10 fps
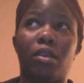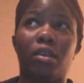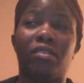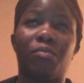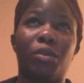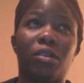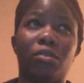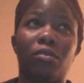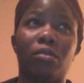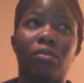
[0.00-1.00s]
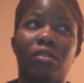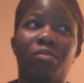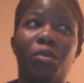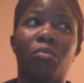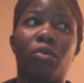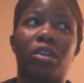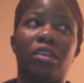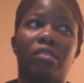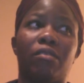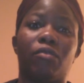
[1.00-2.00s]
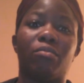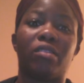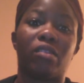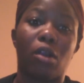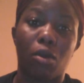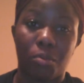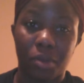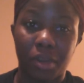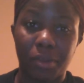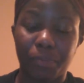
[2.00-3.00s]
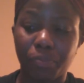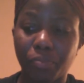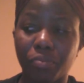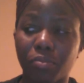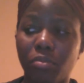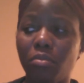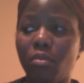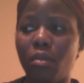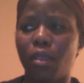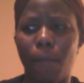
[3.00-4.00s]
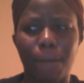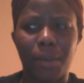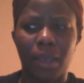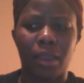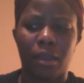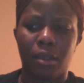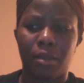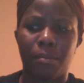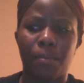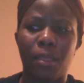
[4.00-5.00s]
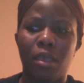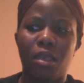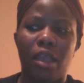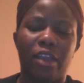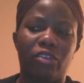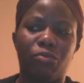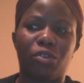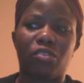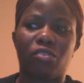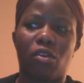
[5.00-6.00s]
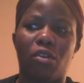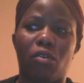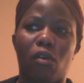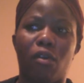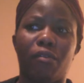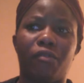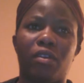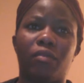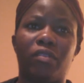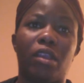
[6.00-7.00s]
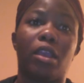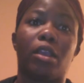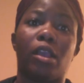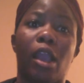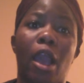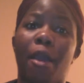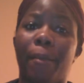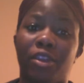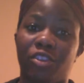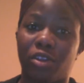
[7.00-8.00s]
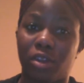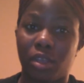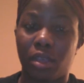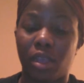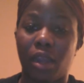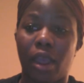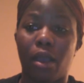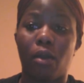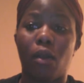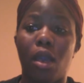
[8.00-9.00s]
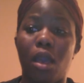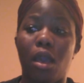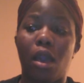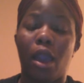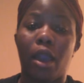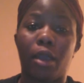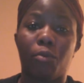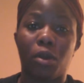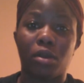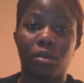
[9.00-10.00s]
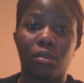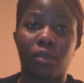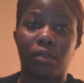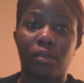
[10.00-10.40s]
it's been more easy for me to cope with it. But I just want to start off of saying how my journey and how I was,